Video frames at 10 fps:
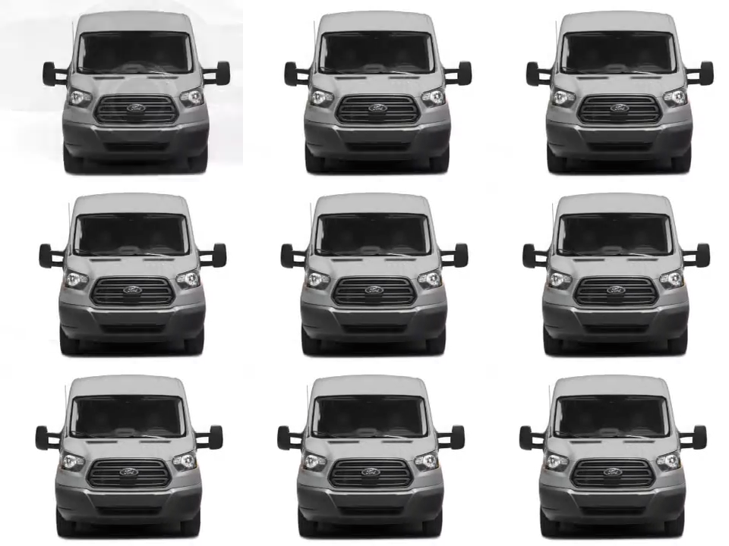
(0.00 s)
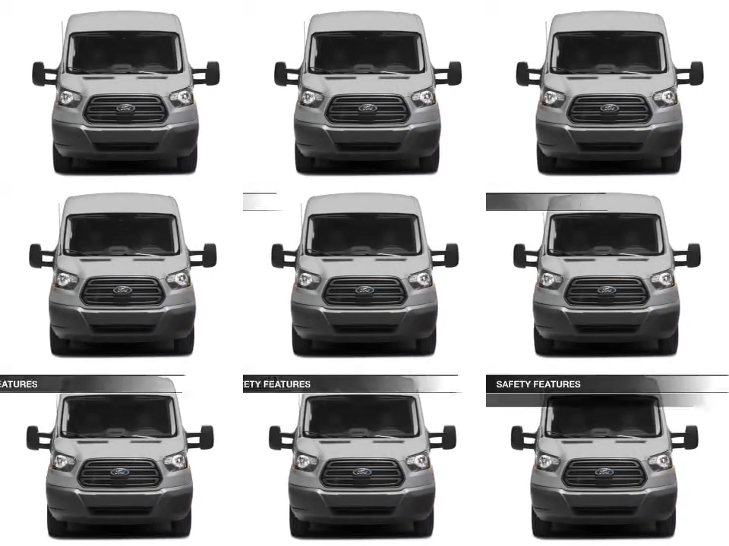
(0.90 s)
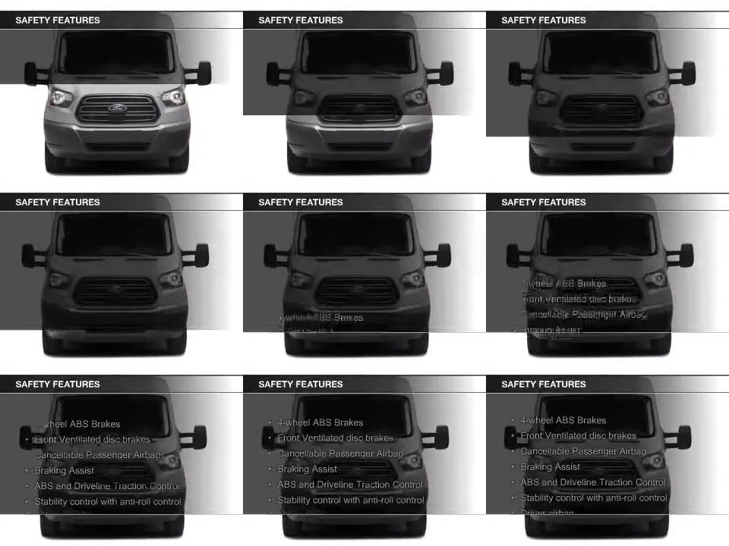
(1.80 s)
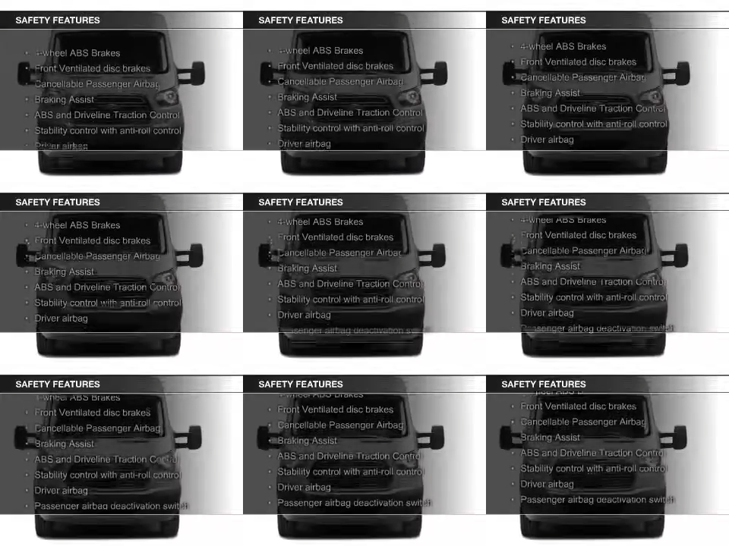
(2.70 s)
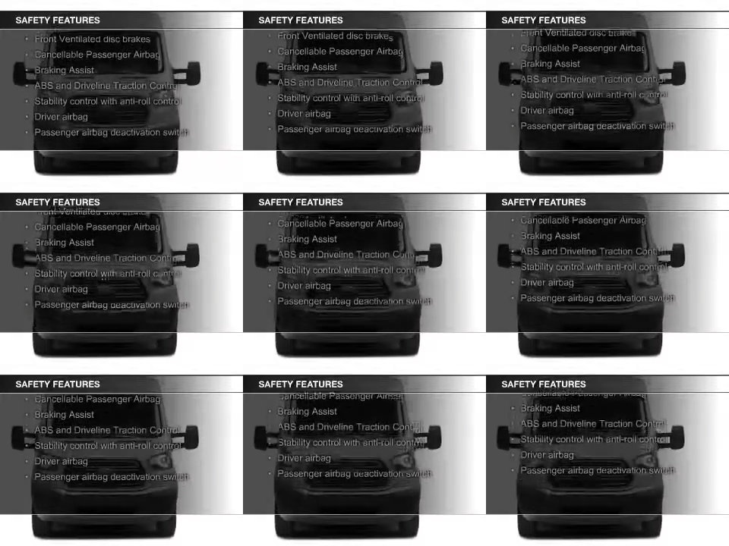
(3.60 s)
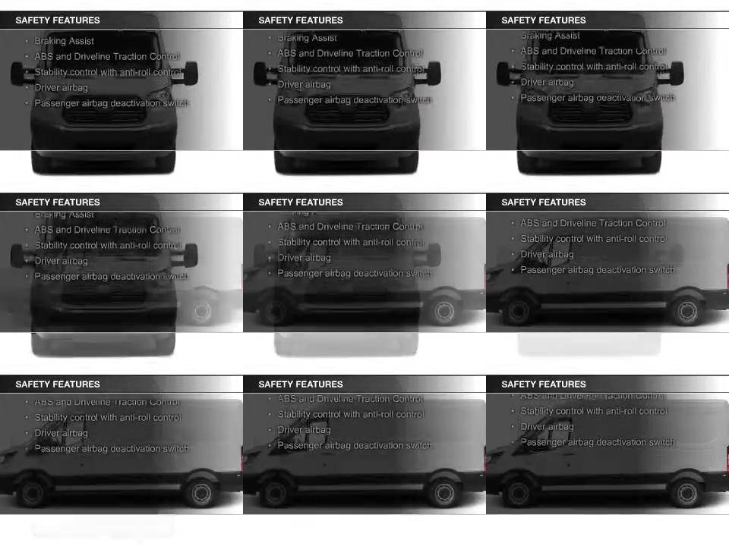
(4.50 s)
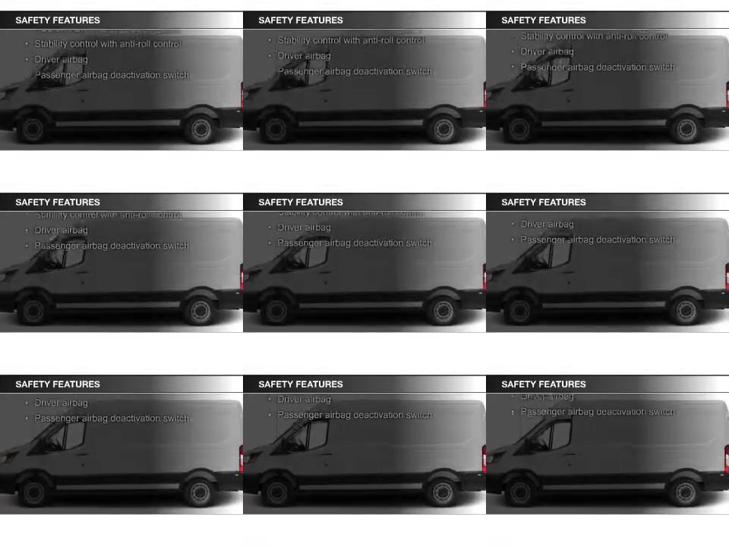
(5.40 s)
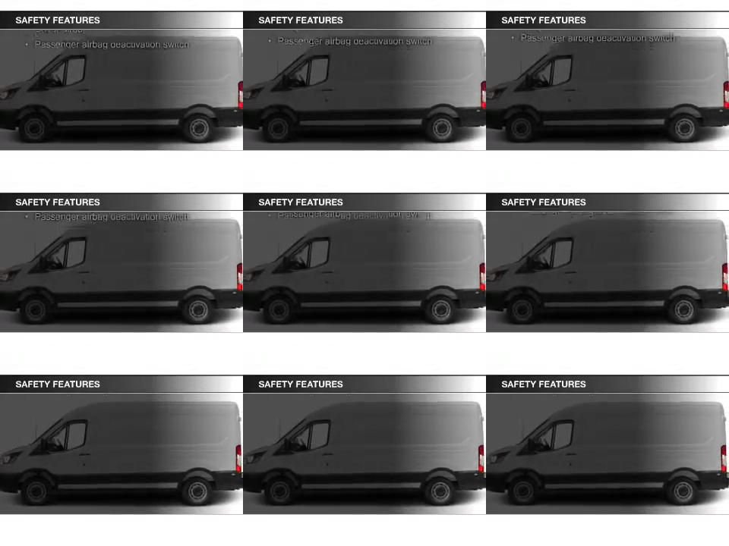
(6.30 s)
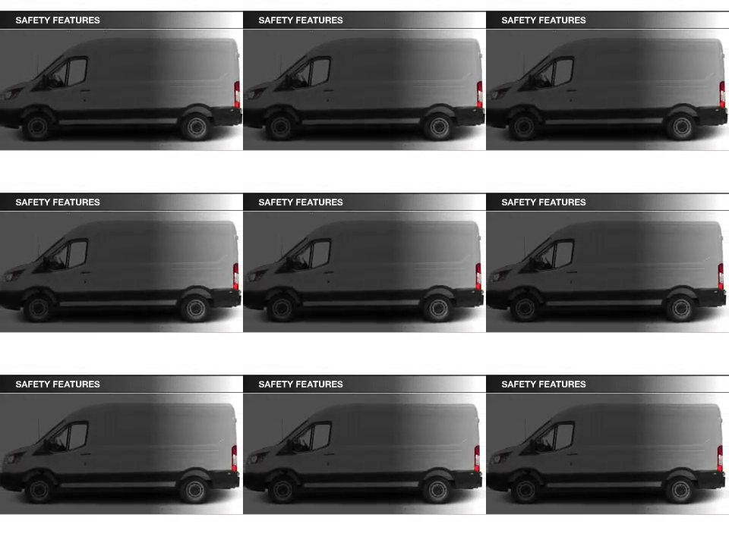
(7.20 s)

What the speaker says: [unreadable: no face in view]